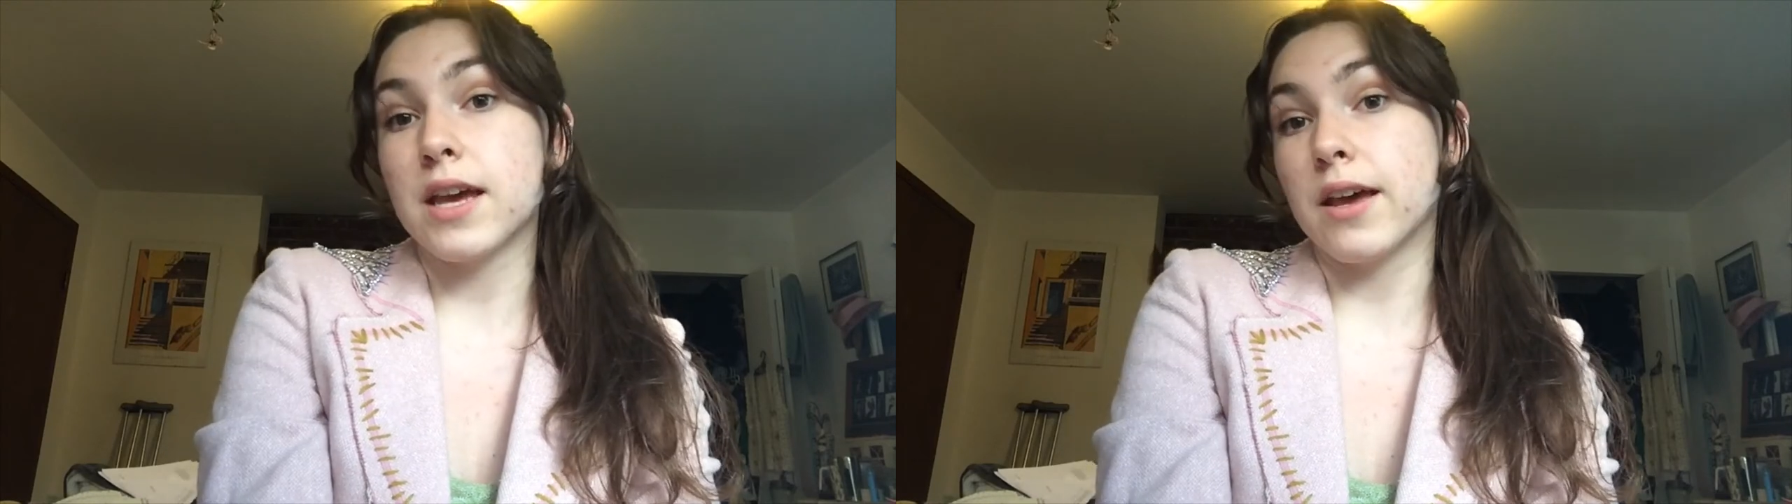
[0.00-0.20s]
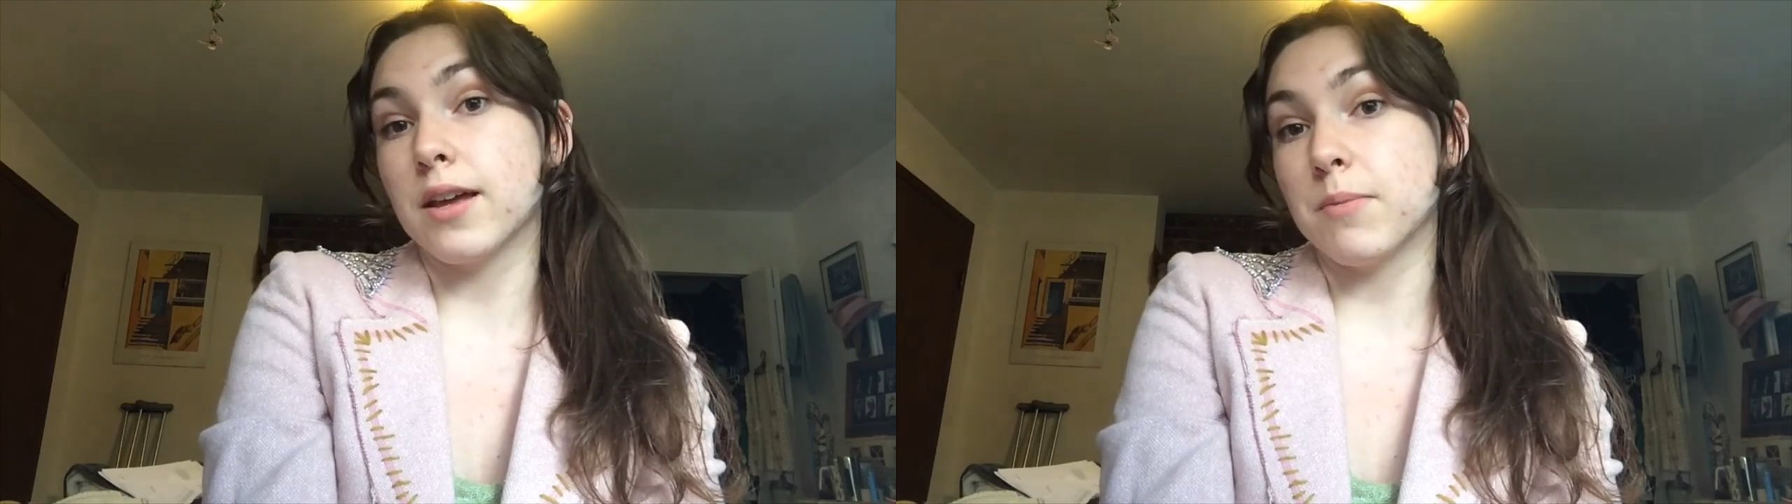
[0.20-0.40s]

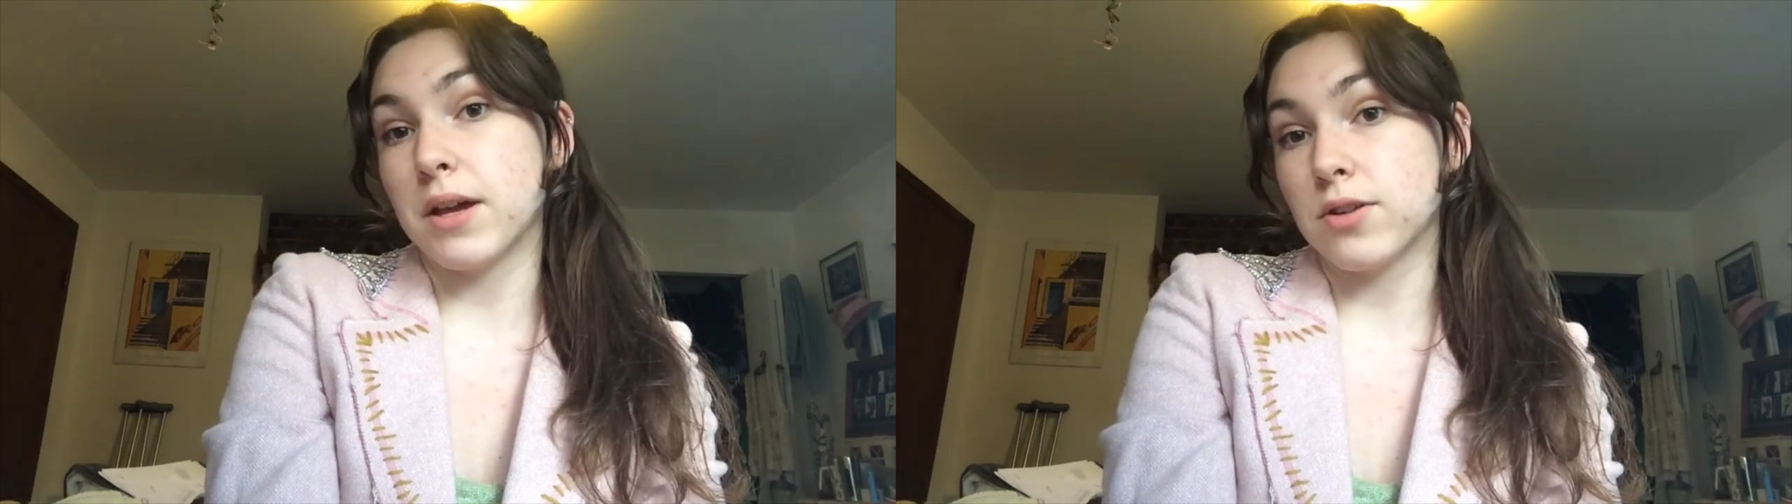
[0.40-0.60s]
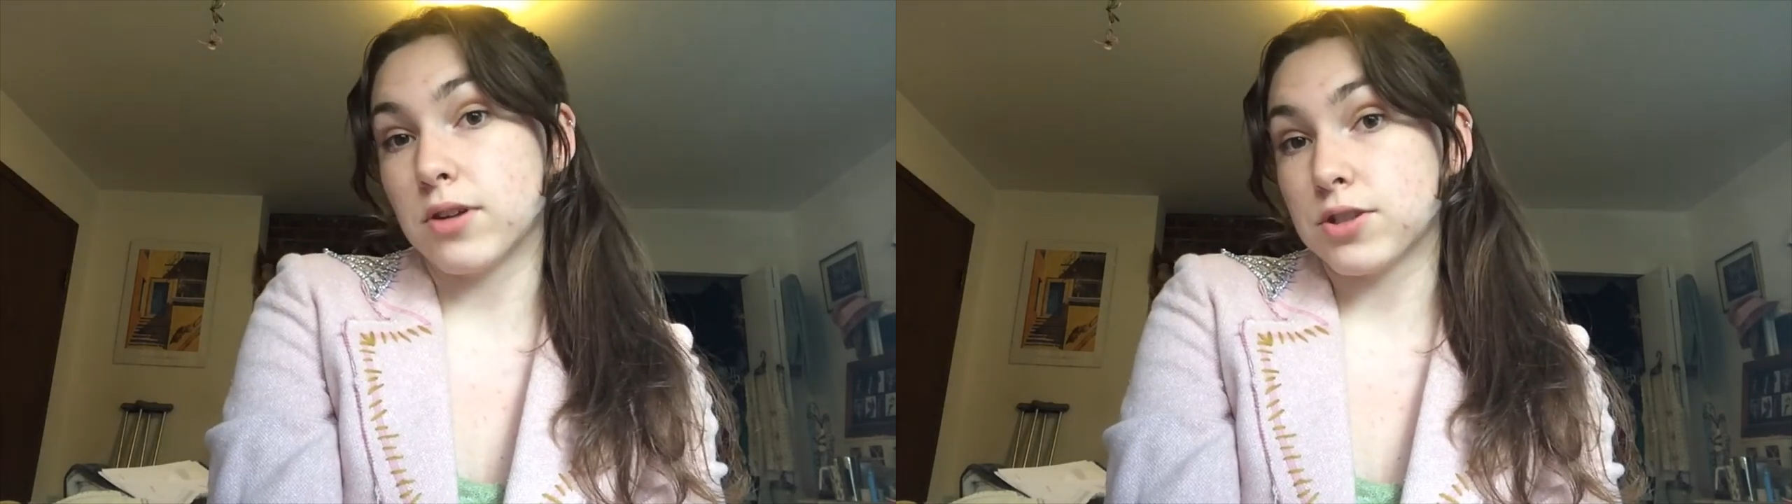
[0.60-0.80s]
and
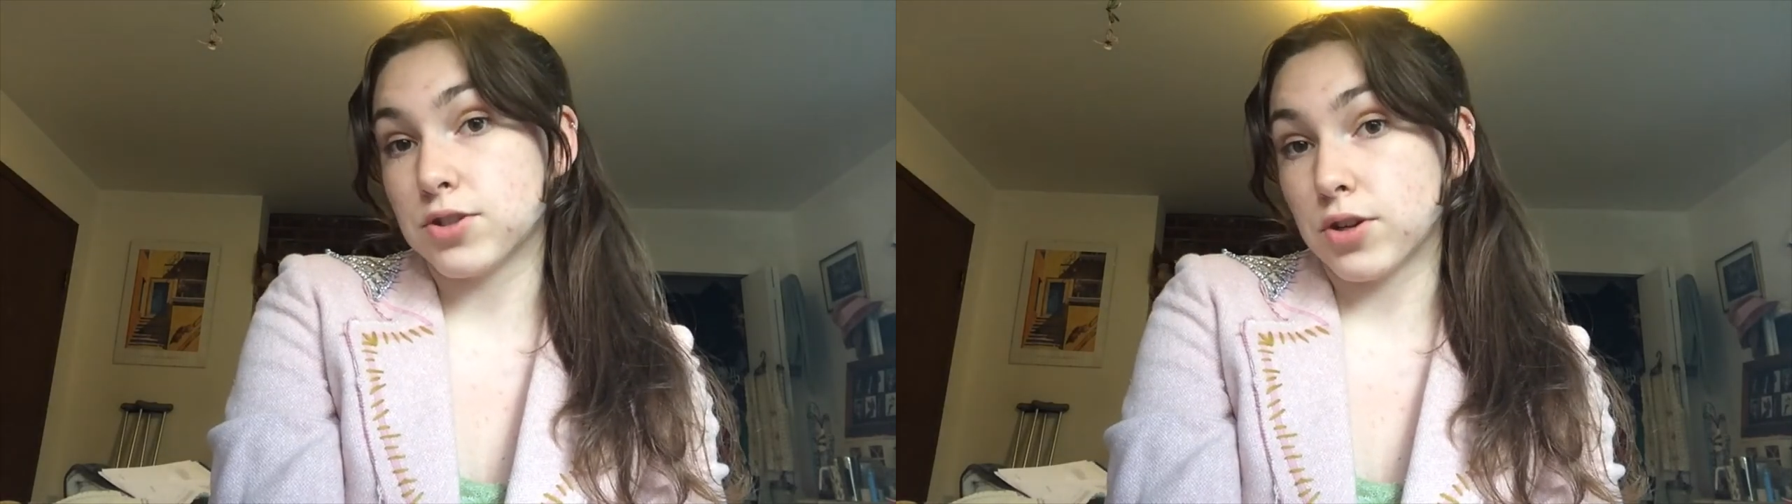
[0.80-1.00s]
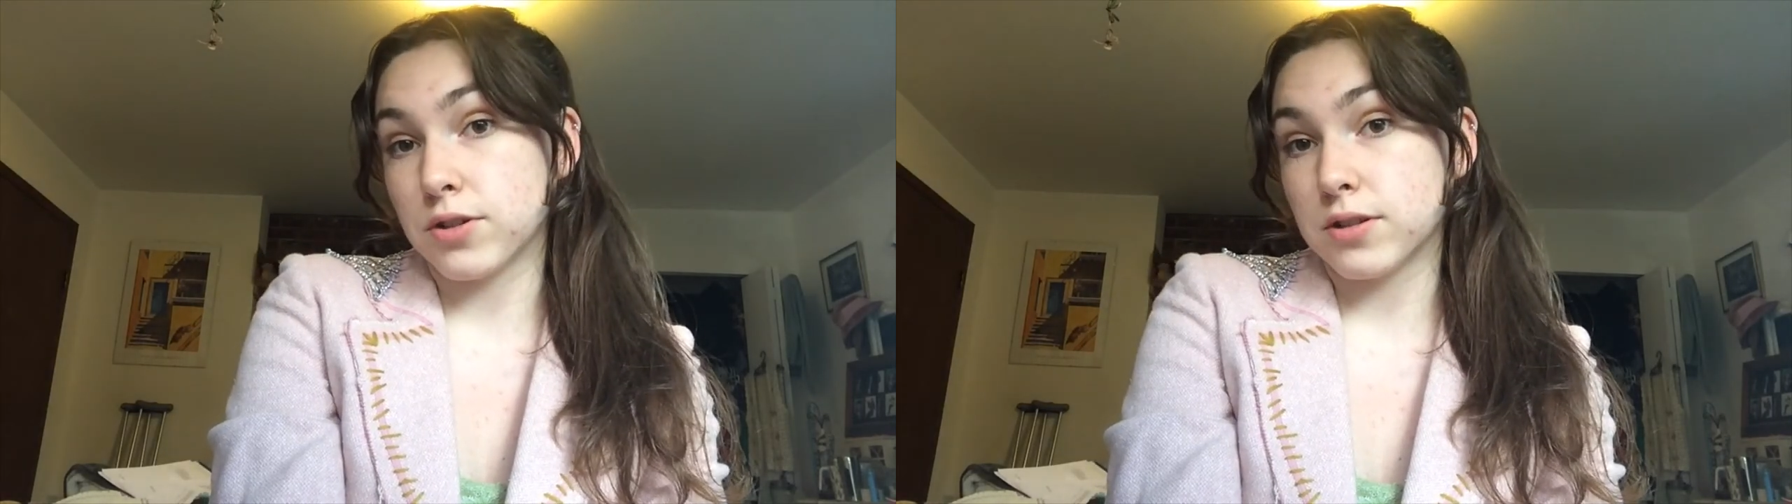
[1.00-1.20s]
make a dress
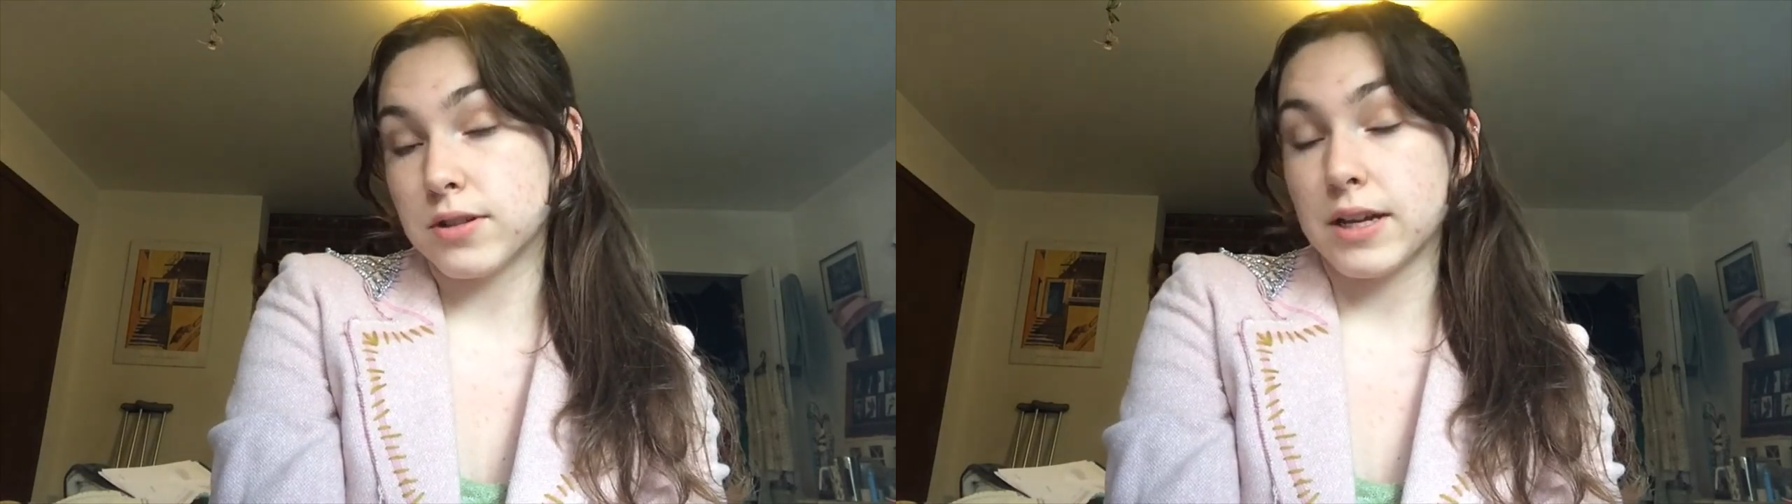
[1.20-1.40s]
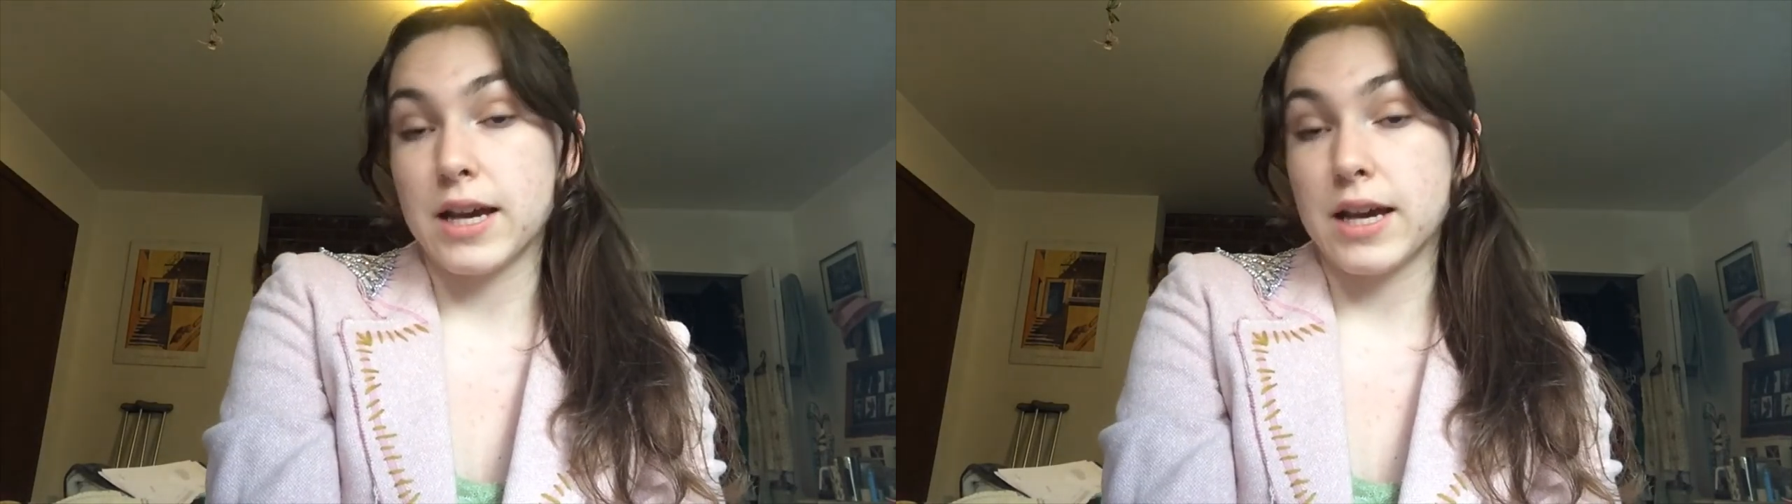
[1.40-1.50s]
shirt,